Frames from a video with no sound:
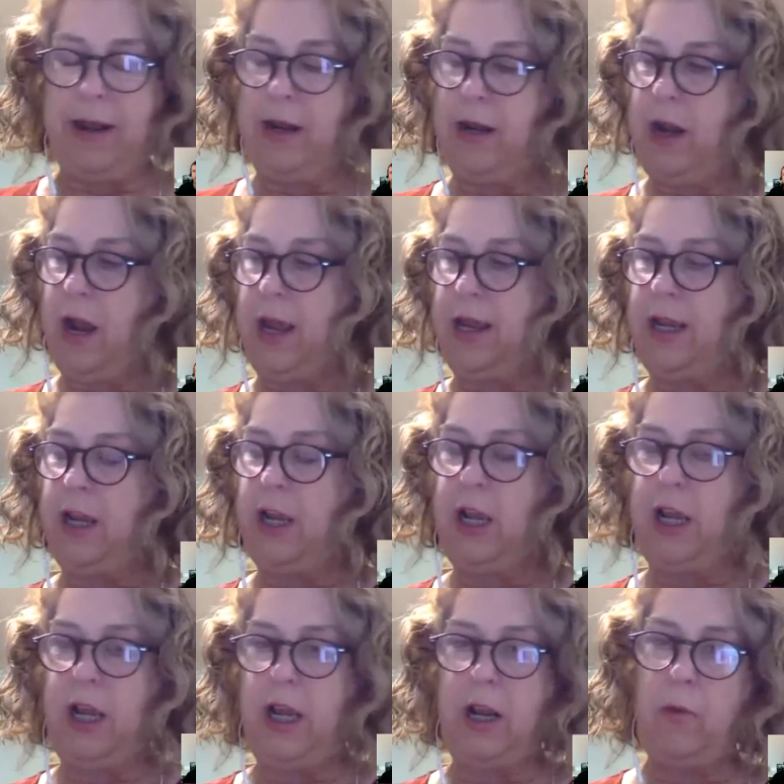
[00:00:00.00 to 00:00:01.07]
bed, and I got
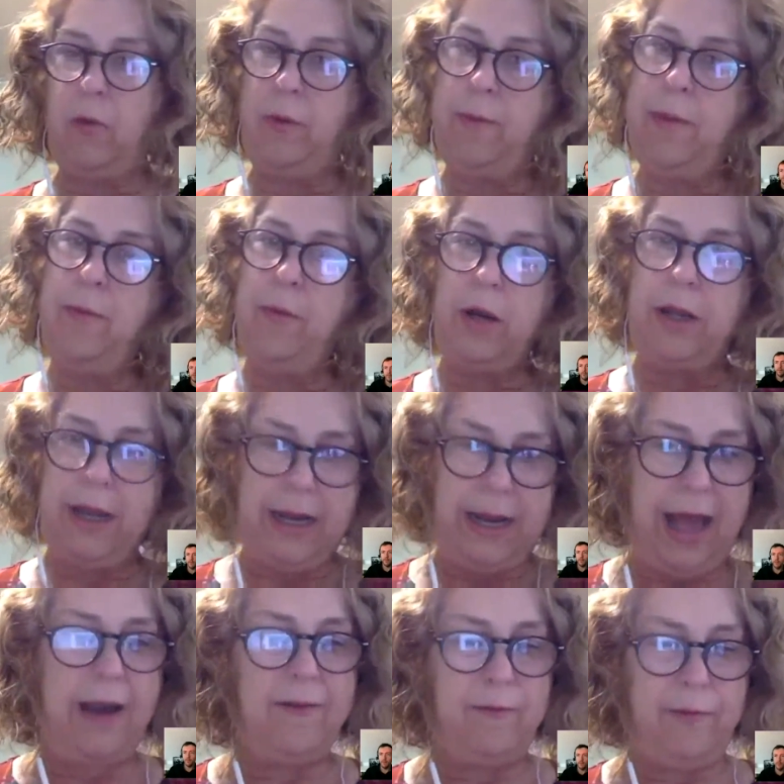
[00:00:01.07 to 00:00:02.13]

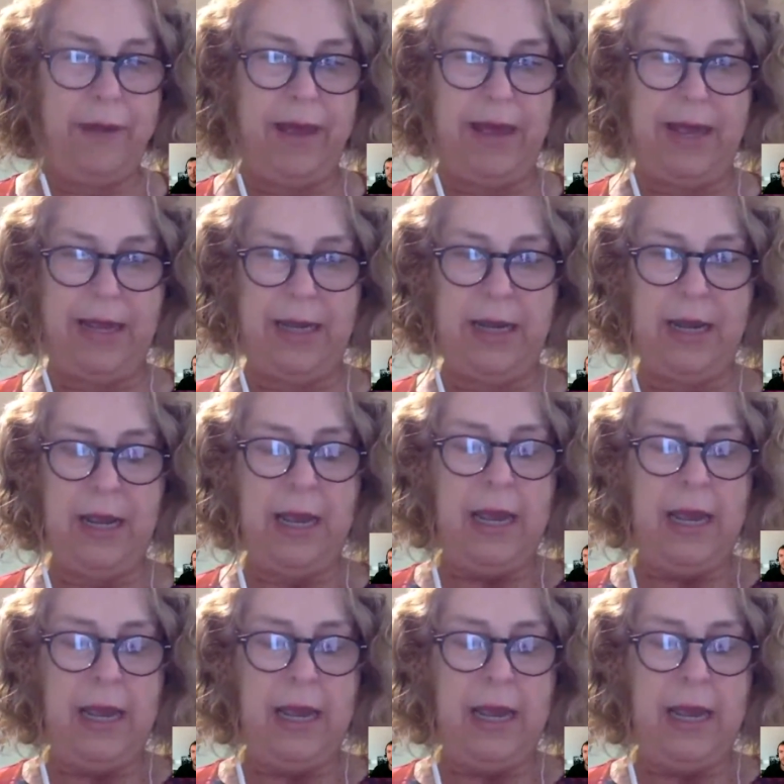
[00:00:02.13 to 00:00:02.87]
out of bed